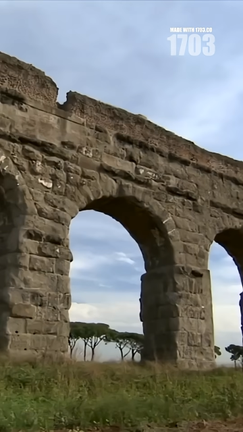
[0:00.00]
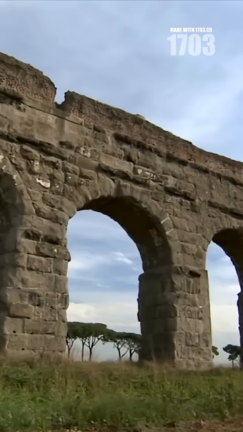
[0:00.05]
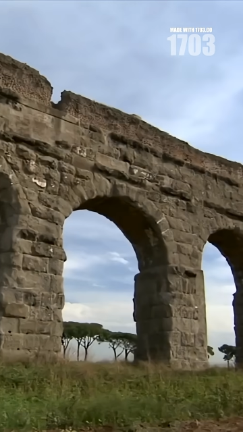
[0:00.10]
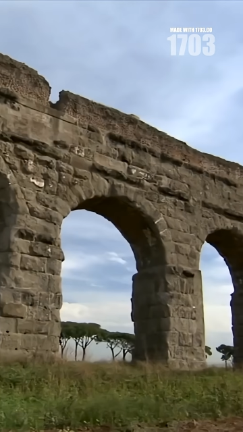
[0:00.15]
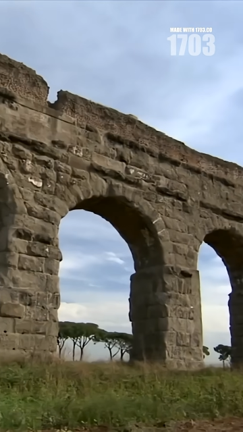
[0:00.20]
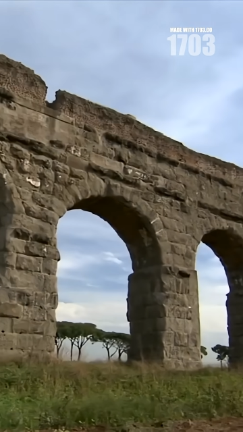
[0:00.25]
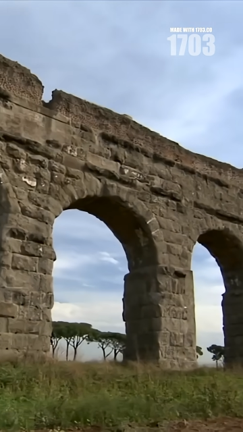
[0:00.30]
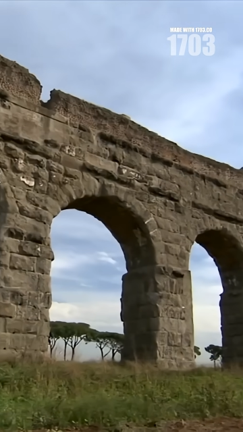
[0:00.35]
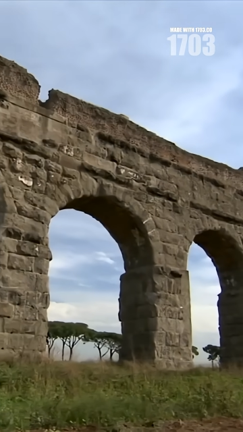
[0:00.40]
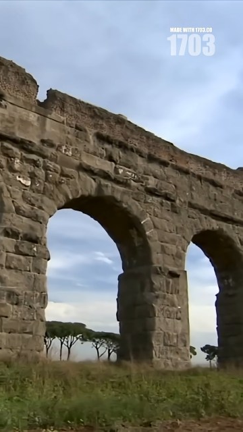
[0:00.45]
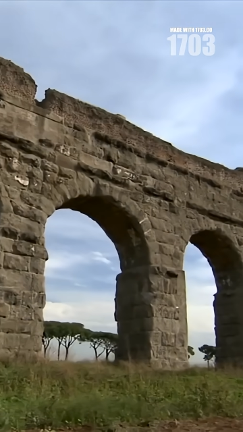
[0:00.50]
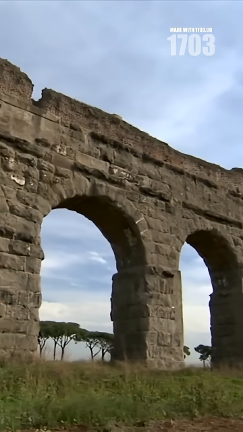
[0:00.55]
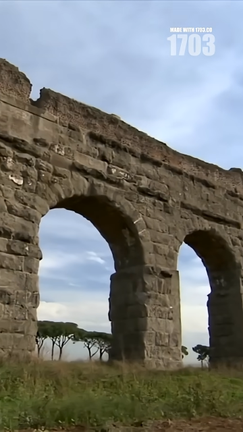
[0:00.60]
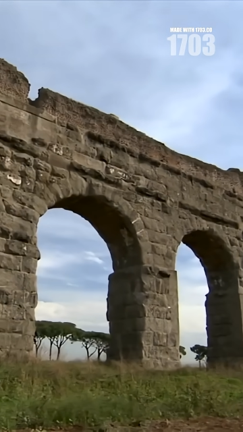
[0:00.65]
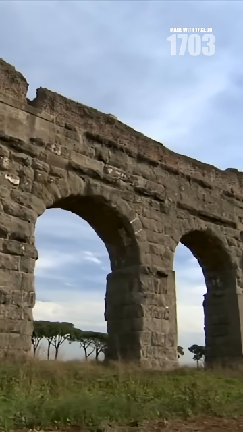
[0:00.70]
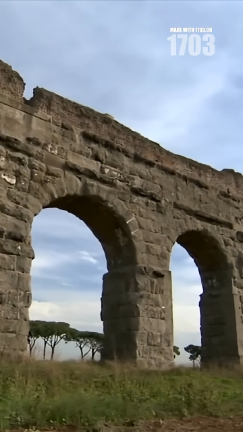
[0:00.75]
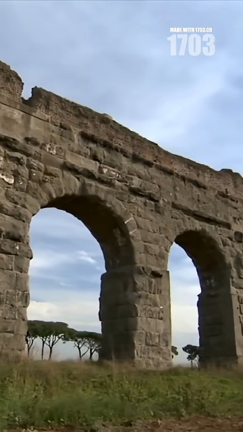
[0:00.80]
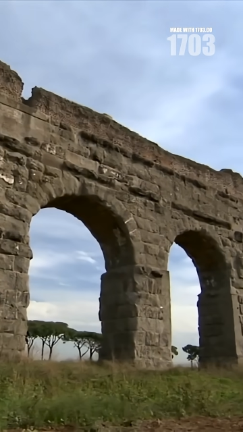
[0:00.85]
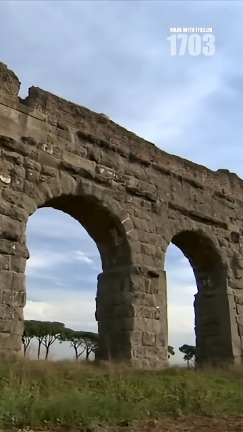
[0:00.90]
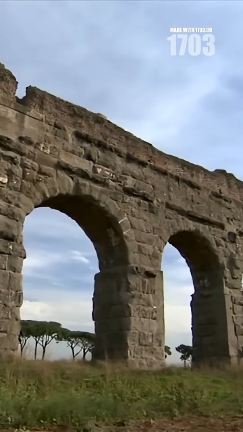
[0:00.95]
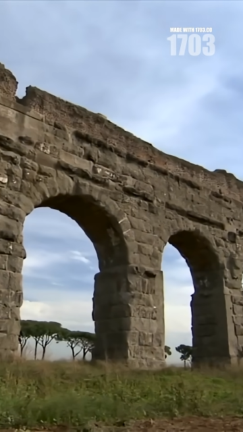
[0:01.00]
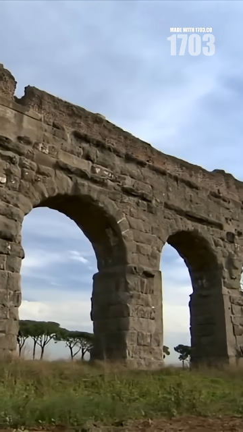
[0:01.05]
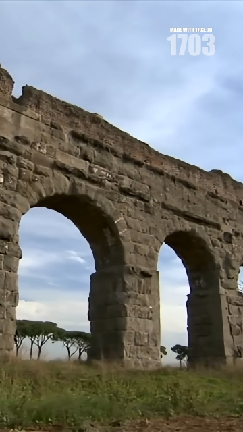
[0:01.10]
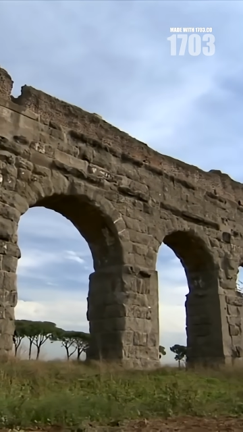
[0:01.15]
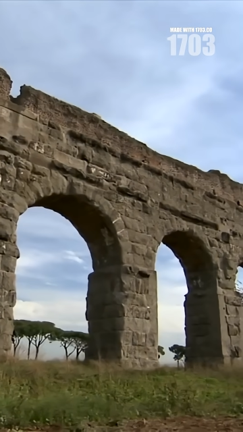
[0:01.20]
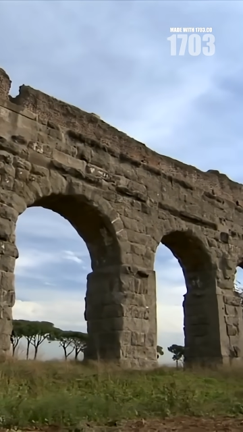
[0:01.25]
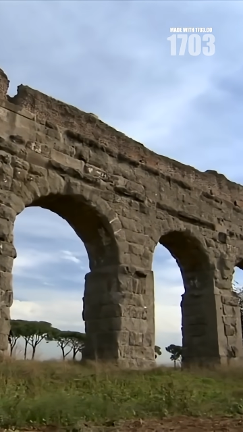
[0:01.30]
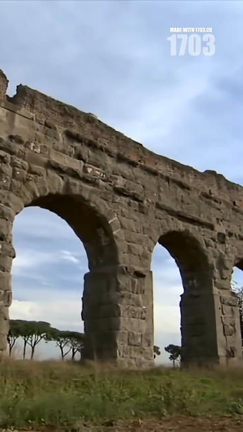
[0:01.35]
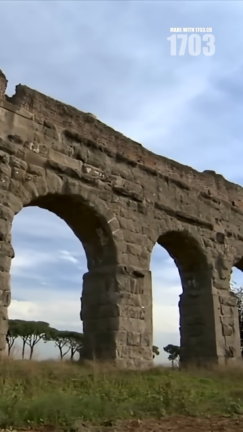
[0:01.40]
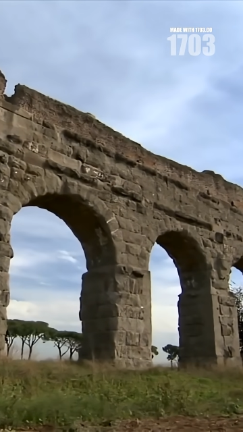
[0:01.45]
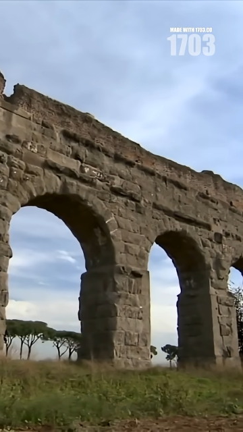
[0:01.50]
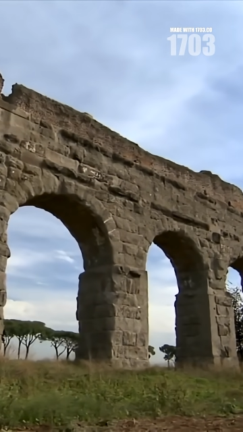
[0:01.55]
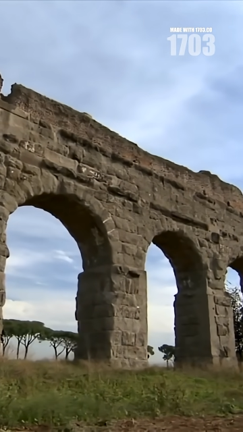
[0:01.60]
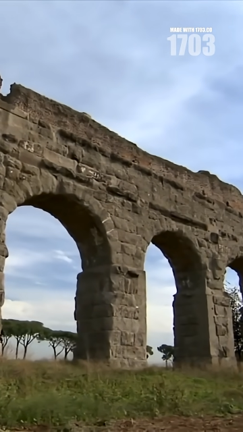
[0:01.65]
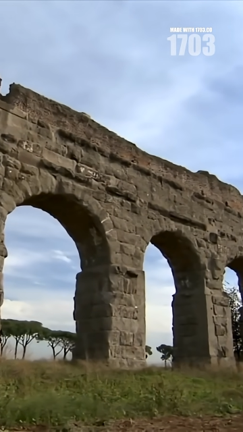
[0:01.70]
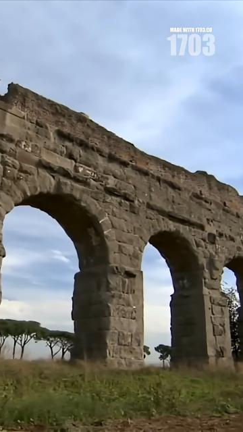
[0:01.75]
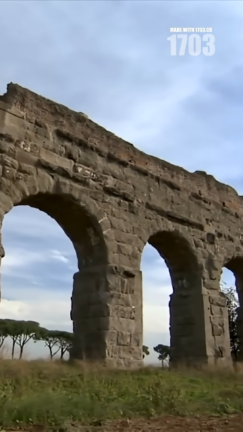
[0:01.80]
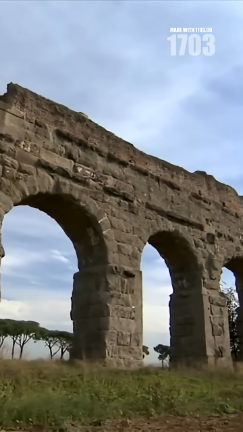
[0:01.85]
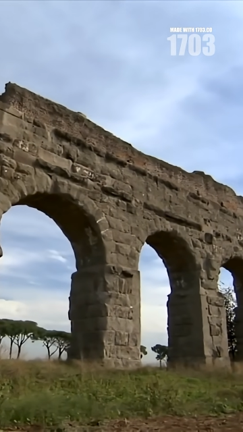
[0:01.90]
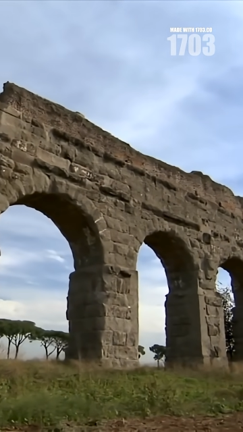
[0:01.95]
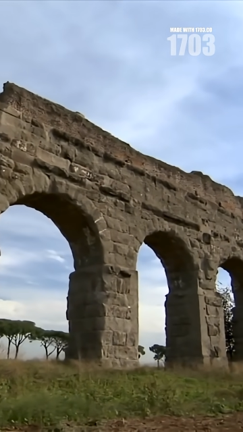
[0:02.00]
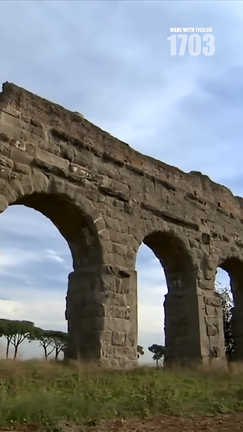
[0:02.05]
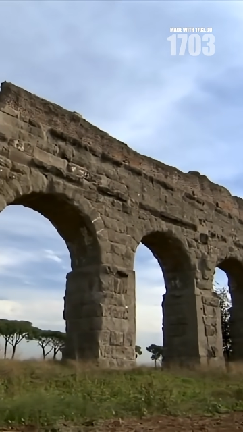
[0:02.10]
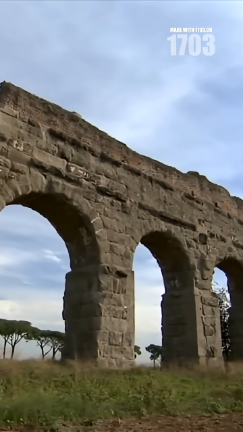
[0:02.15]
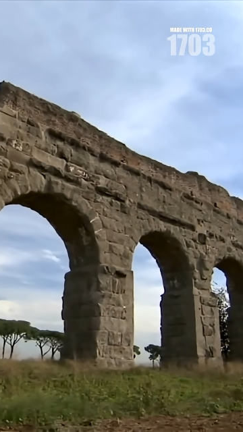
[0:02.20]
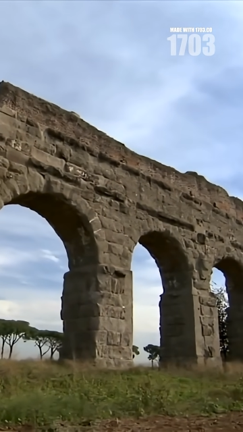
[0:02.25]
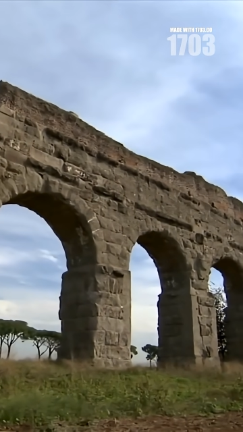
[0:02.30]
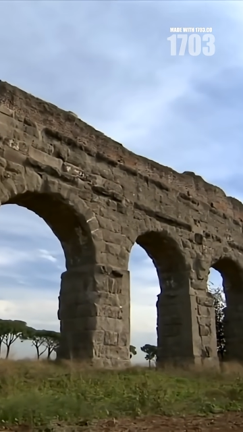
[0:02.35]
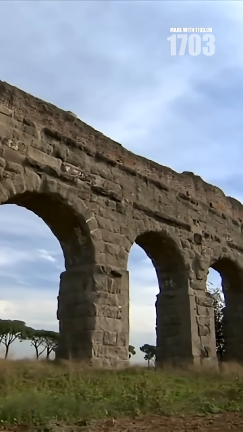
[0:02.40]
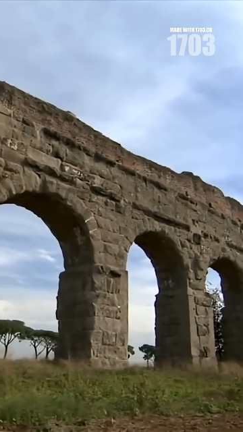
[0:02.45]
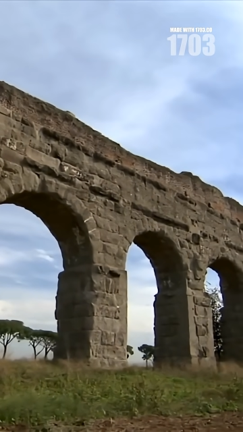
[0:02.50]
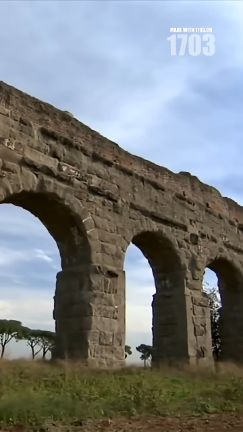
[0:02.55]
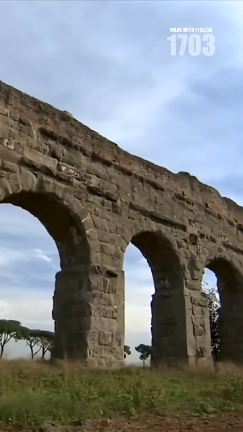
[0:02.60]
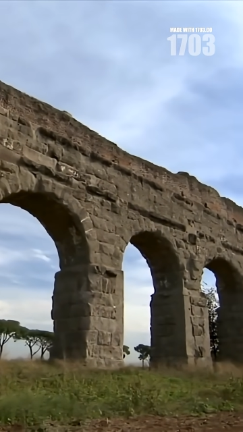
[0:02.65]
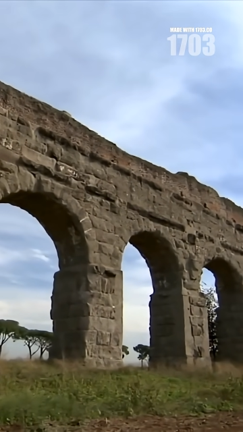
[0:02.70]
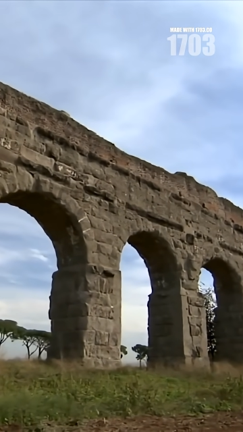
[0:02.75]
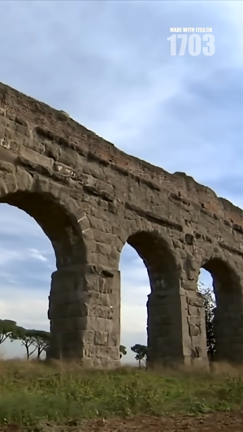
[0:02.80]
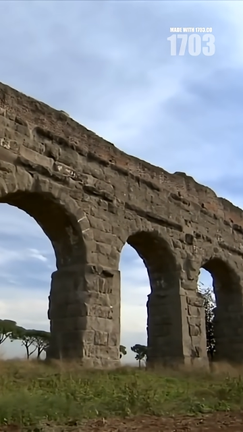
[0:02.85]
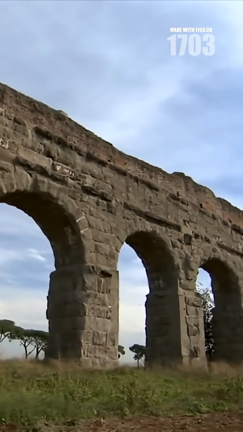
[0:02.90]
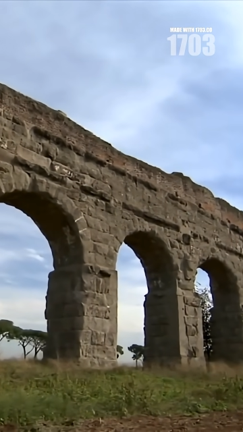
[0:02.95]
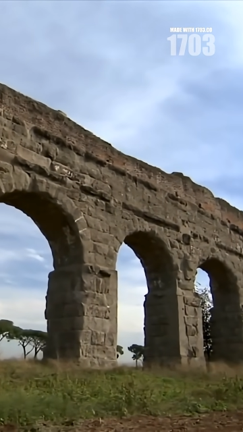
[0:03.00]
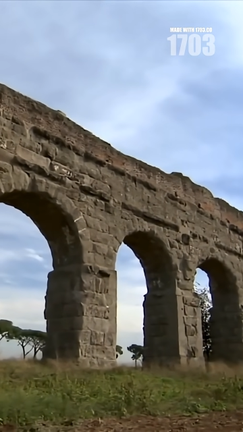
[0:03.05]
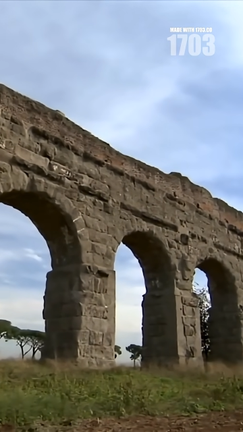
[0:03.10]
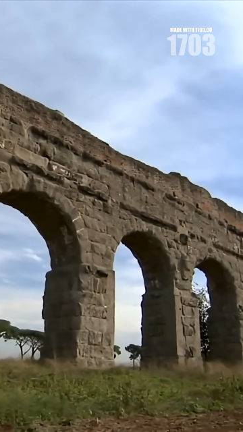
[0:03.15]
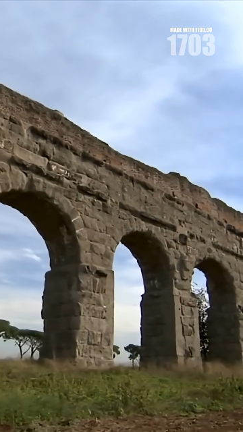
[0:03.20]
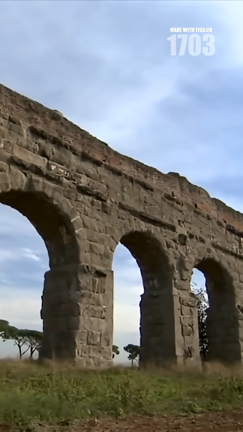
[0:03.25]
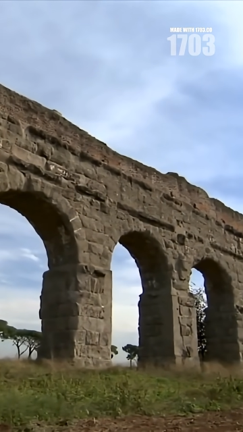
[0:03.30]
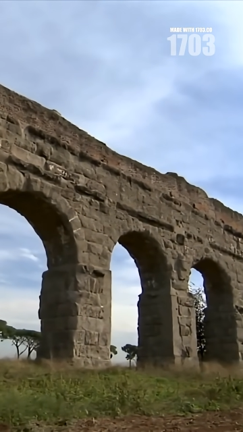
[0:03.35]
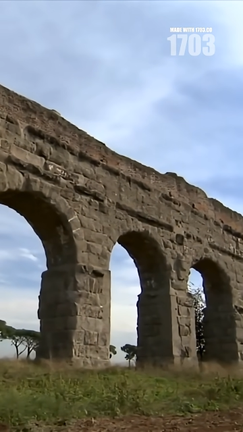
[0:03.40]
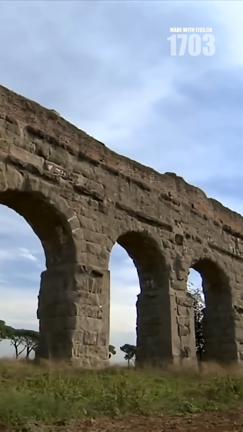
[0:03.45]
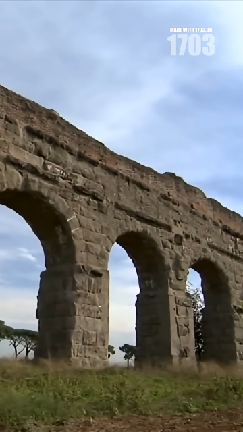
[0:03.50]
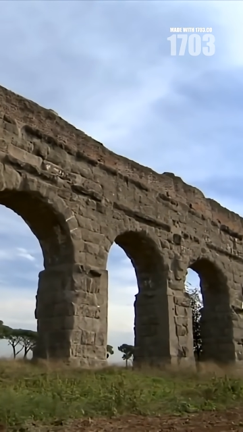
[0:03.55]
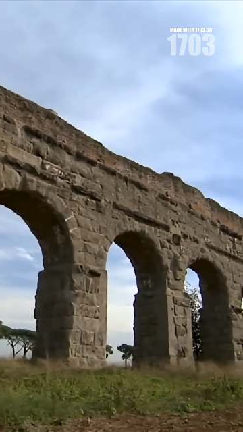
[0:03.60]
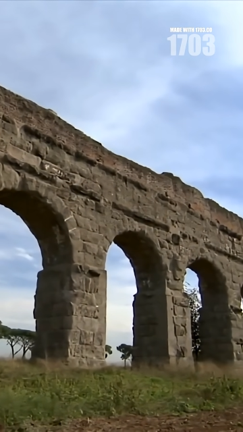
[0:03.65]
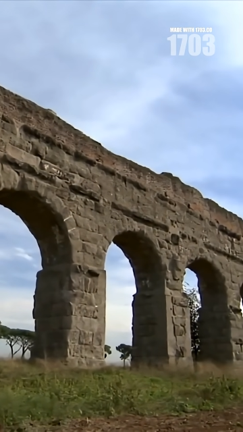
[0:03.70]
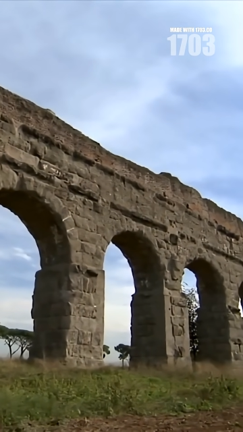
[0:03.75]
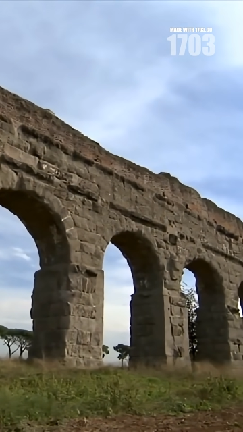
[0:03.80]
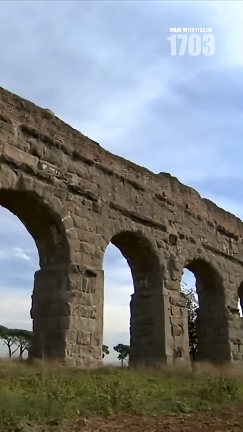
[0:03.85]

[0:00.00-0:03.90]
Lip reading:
No face is visible, so there are no lips to read.